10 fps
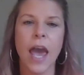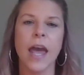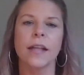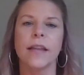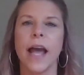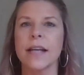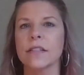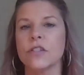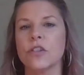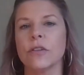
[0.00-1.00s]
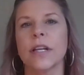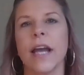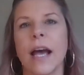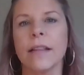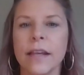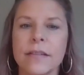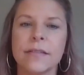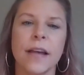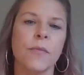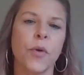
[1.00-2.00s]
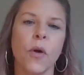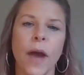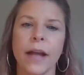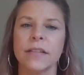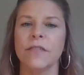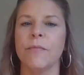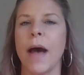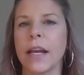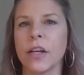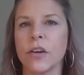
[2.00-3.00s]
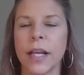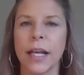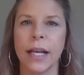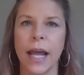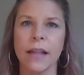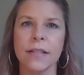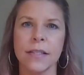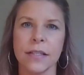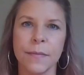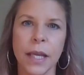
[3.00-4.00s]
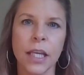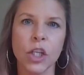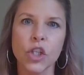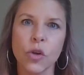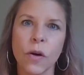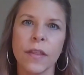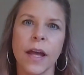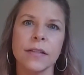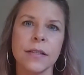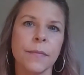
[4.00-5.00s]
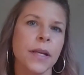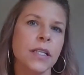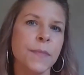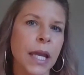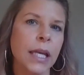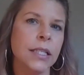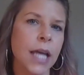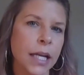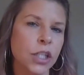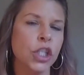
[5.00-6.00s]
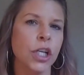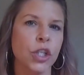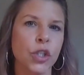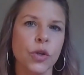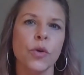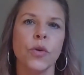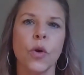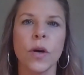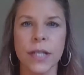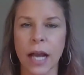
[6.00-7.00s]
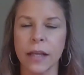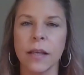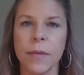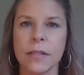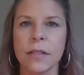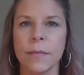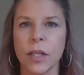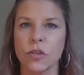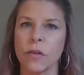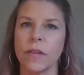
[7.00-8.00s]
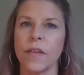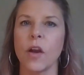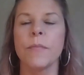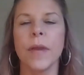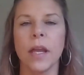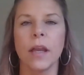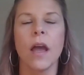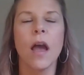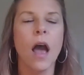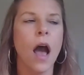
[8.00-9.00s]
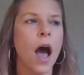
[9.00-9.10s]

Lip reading: And last and certainly not least, that proactive monitoring and analysis, making sure that somebody is paying attention to your documents to make sure that they're being